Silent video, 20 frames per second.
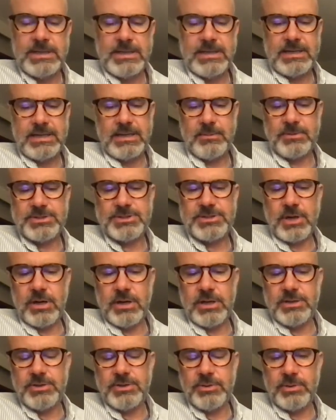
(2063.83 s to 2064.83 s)
And we
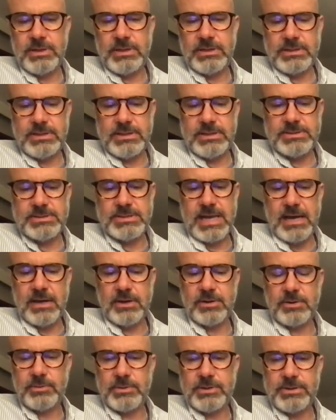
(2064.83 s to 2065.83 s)
started doing these
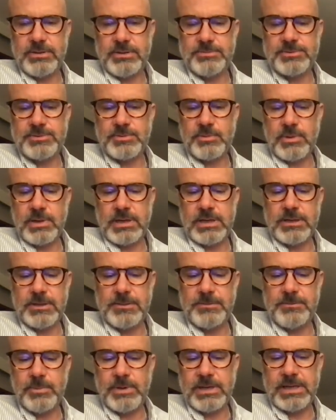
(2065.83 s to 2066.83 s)
algorithms
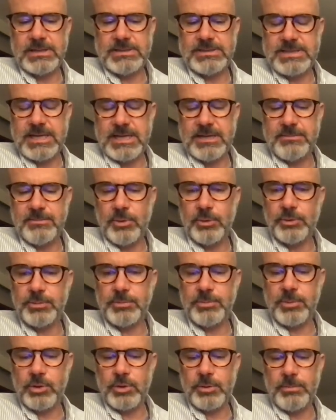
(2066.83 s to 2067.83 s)
where we can take
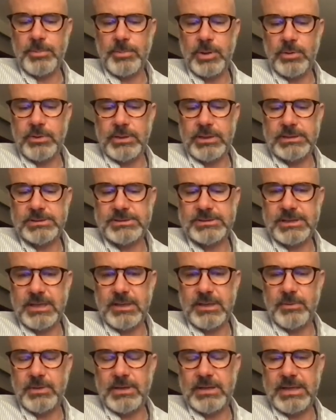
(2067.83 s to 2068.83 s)
multiple components
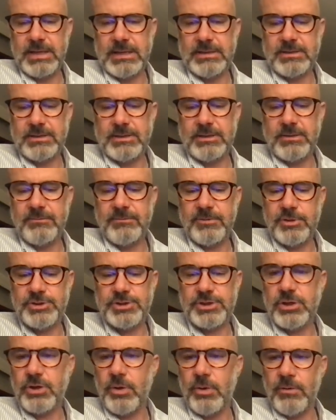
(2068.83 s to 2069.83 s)
and we let the
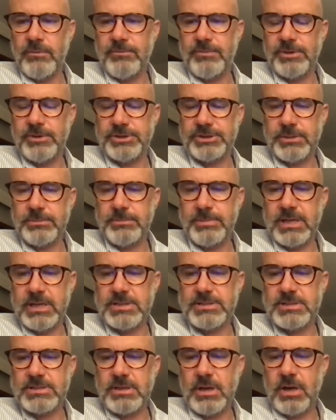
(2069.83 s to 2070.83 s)
diffusion coefficient,
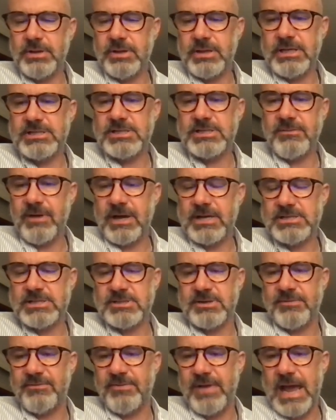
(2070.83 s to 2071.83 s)
because these devices
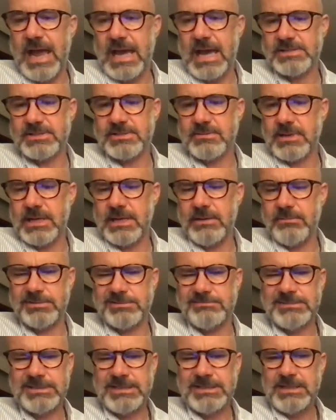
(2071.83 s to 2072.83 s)
are fast, right?
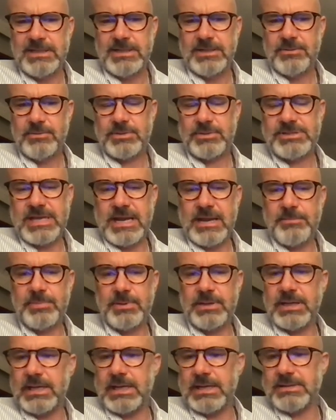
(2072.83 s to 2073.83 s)
We're
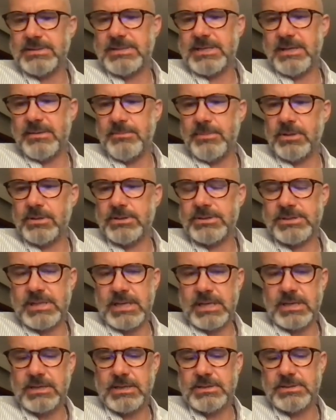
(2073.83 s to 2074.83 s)
sampling at 10
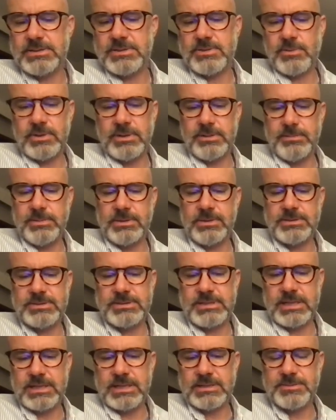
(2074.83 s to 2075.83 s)
milliseconds, 20
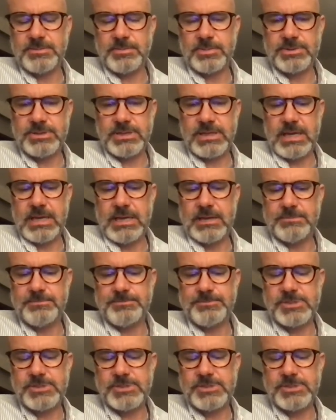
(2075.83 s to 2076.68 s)
milliseconds per scan.